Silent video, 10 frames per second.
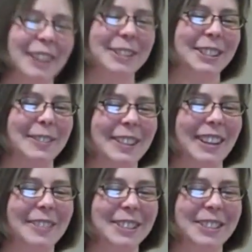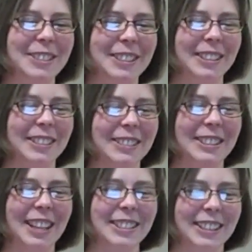it was something I was using
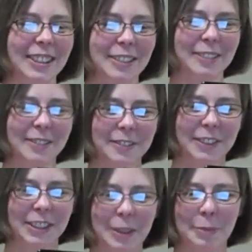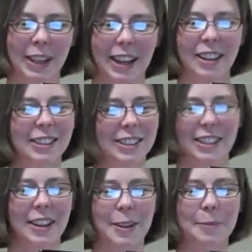testing for something else.
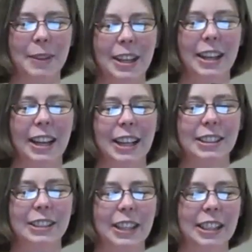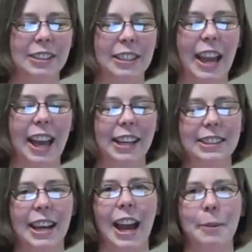Um, it's it's to add a
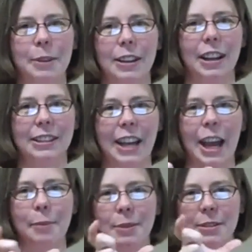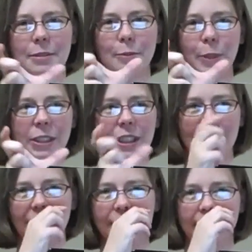tab or a tabbed
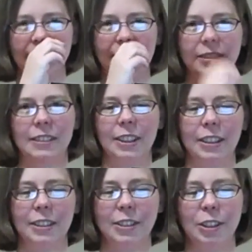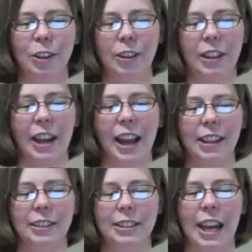widget. So you can
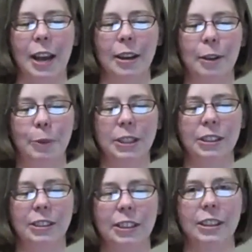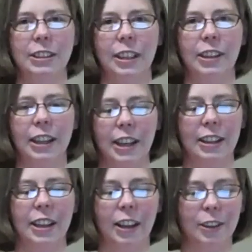add tab, uh, widgets to this area
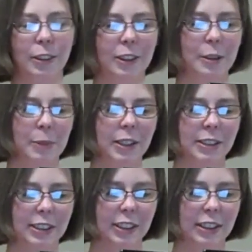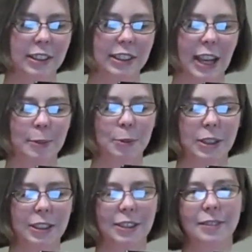and then include them into this tabbed
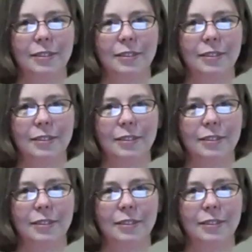widget.